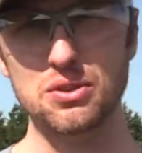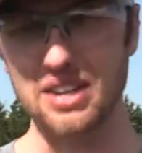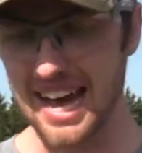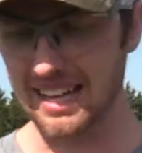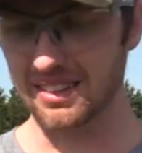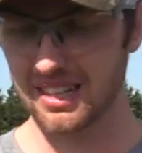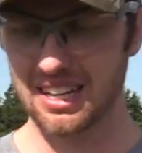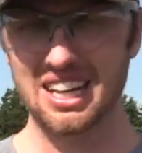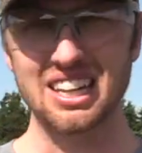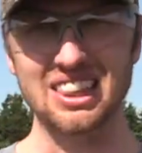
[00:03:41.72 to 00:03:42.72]
You've got
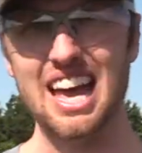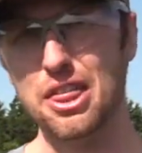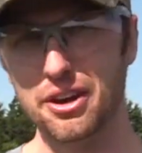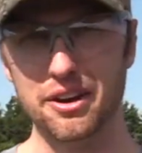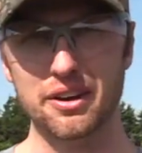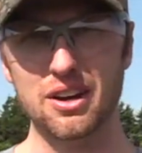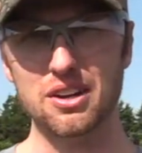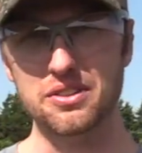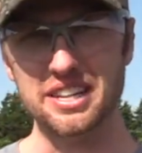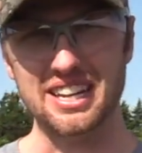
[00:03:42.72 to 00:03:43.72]
leather
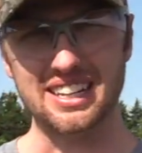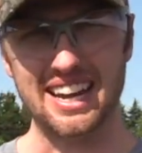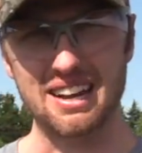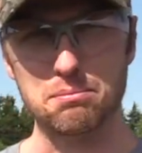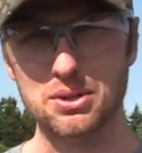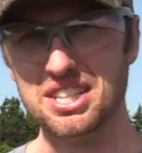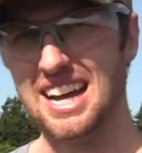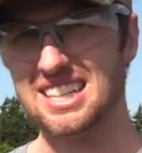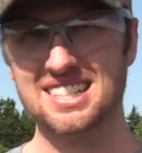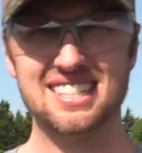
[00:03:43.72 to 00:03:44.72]
that kind of
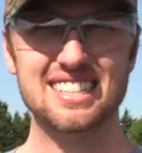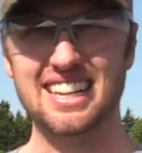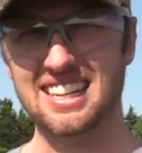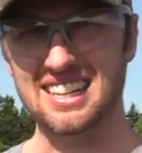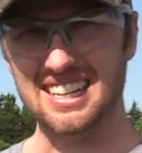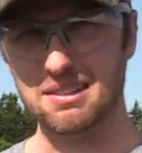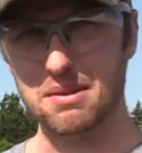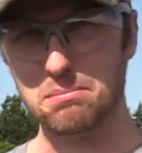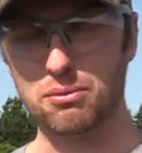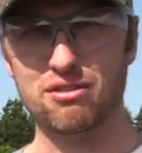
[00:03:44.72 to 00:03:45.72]
protects and it
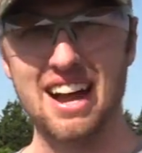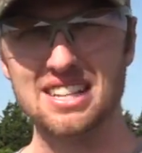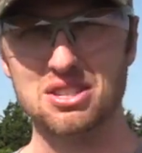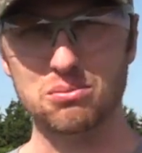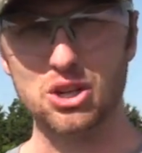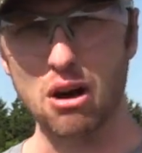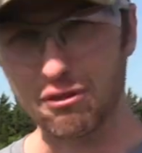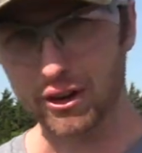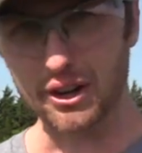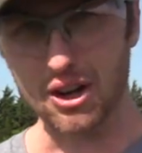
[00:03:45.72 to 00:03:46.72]
provides some
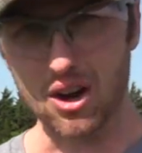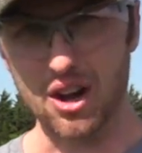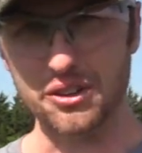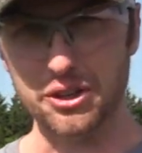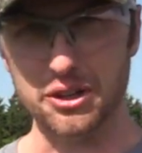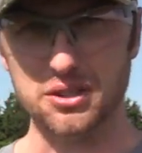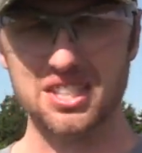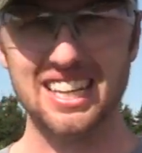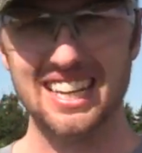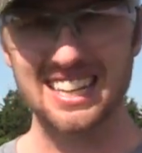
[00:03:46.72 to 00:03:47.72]
comfort on your
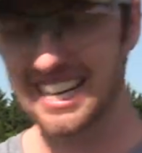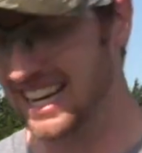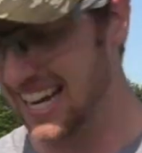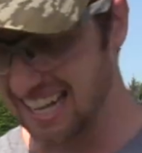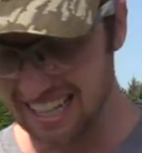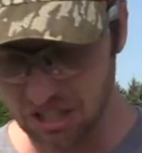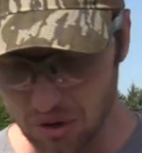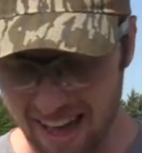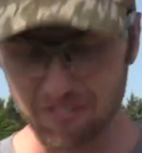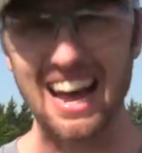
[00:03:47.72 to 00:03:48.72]
skin, and then
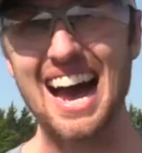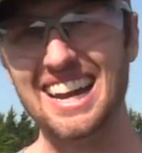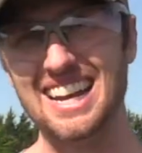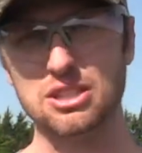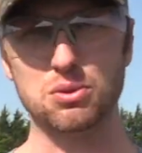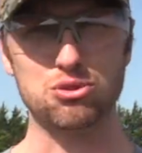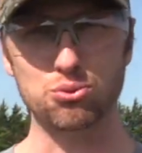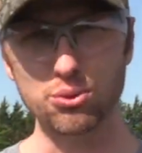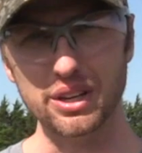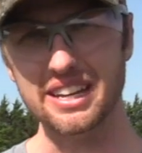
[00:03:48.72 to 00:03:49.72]
you have Kydex, which
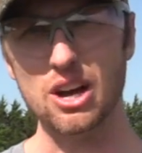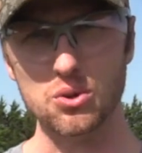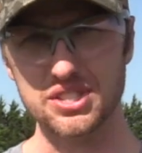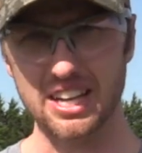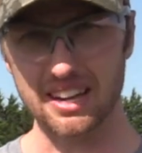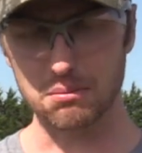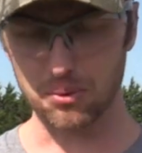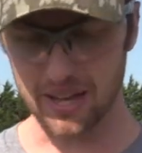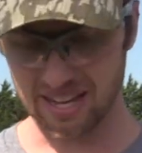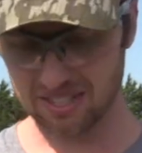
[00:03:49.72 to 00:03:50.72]
really holds the gun in
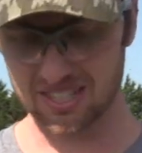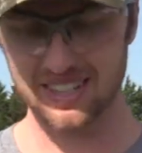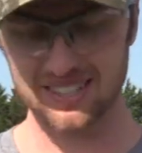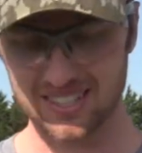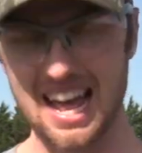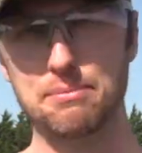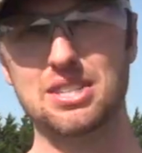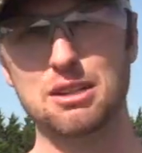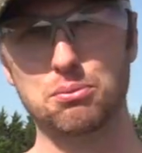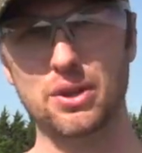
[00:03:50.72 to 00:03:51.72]
place, snaps
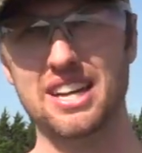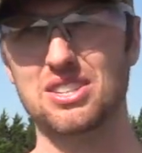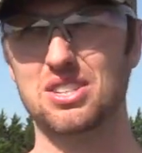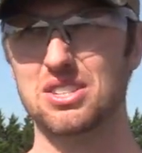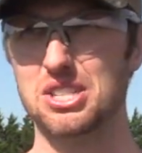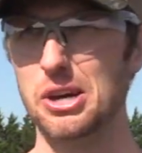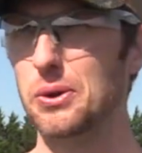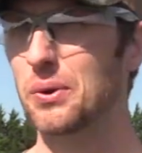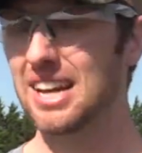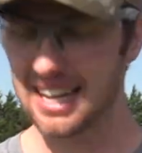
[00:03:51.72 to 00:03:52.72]
it in place. So